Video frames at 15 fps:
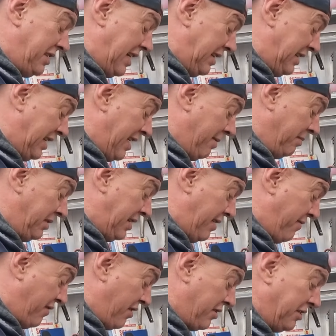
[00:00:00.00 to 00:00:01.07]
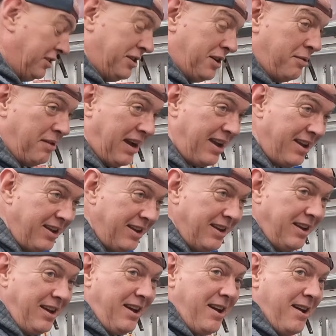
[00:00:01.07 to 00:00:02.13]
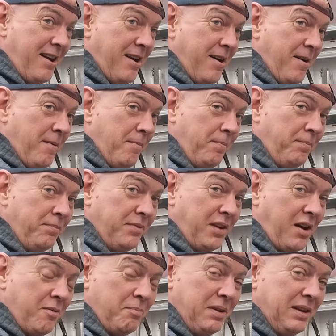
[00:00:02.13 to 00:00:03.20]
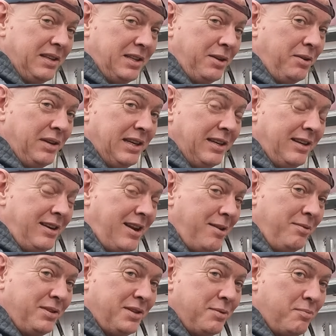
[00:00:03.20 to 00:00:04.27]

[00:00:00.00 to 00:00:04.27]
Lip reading: set it up and see if I can do it. I've been doing loads of